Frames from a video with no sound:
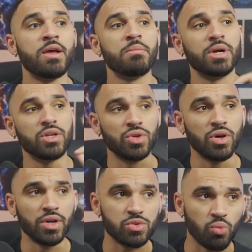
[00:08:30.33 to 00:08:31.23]
But you'll
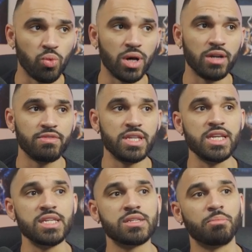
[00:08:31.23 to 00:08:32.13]
notice one of
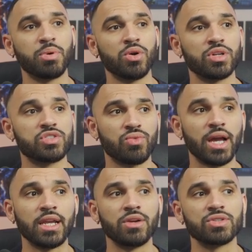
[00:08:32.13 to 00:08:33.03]
these perks
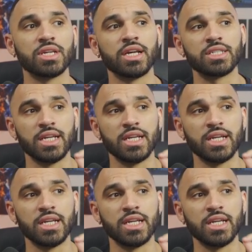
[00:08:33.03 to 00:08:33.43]
right here says